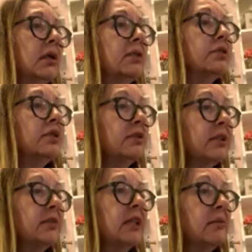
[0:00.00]
So your
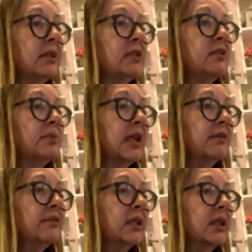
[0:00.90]
real name is
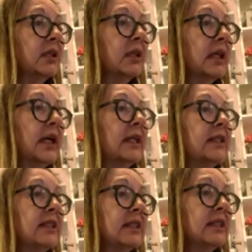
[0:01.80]
Dubravka, and I
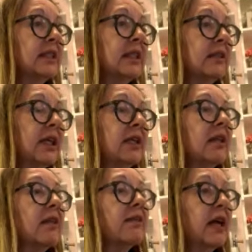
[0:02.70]
did say it right.
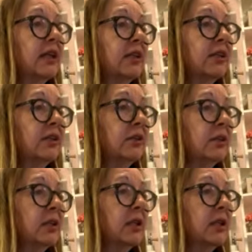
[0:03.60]
Thank you.